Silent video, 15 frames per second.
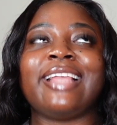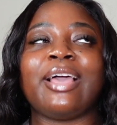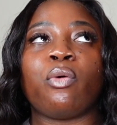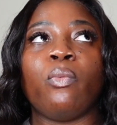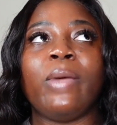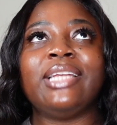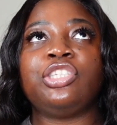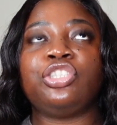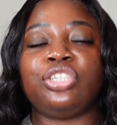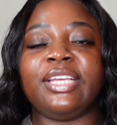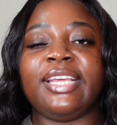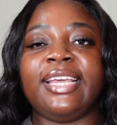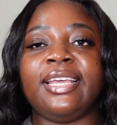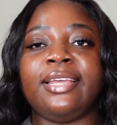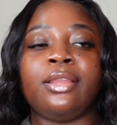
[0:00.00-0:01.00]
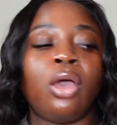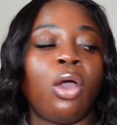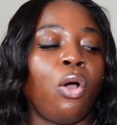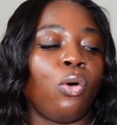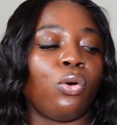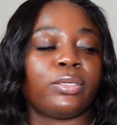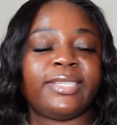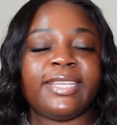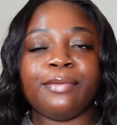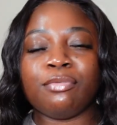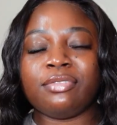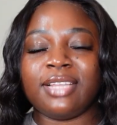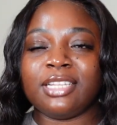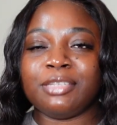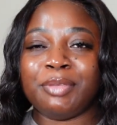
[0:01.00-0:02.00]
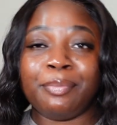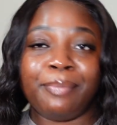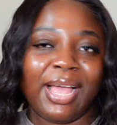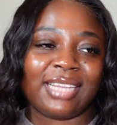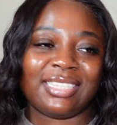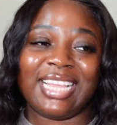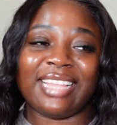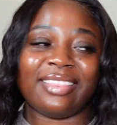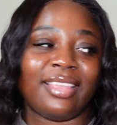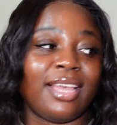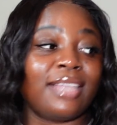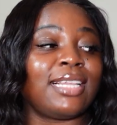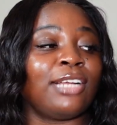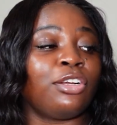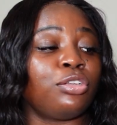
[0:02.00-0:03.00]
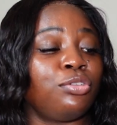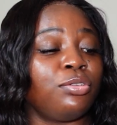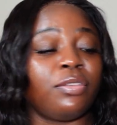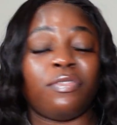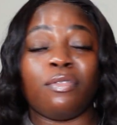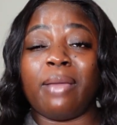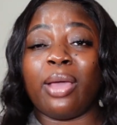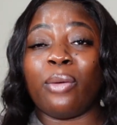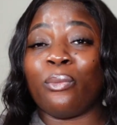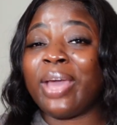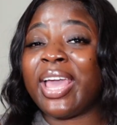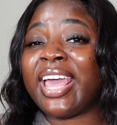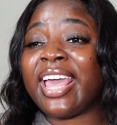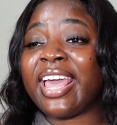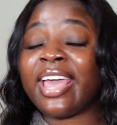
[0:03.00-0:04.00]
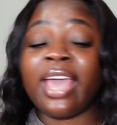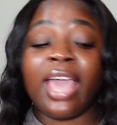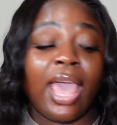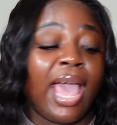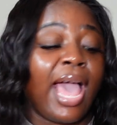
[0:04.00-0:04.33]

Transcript: Like when Shein or Temu sends me bags like this, I just use it for my wig.